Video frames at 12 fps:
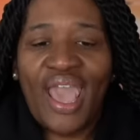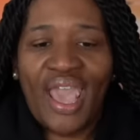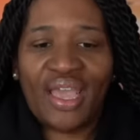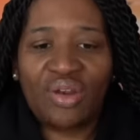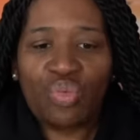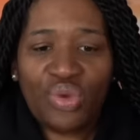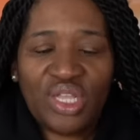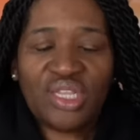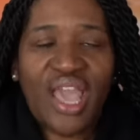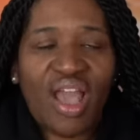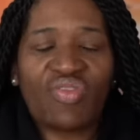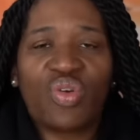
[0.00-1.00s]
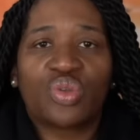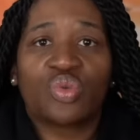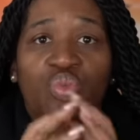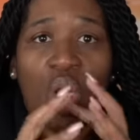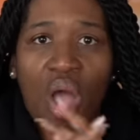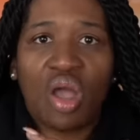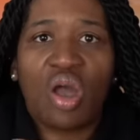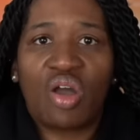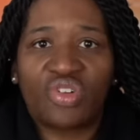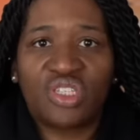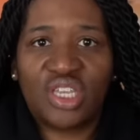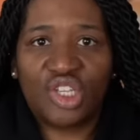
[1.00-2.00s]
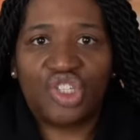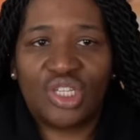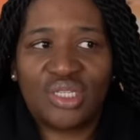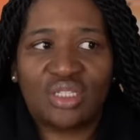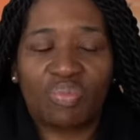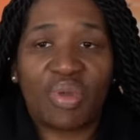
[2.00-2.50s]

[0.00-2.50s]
and really have those raw conversations